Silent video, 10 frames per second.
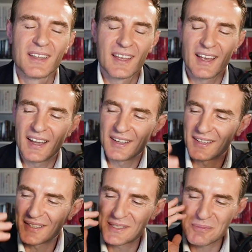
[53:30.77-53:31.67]
And
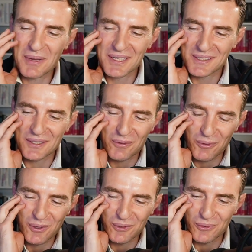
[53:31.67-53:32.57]
it speaks to the
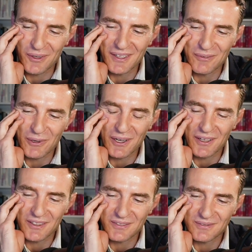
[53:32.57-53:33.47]
world we're in
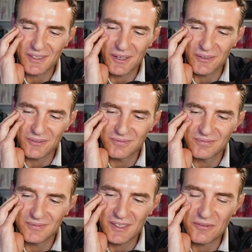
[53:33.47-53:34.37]
where, you know,
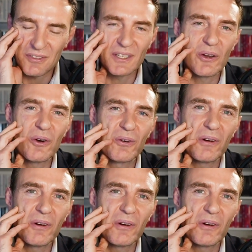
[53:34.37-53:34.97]
a VR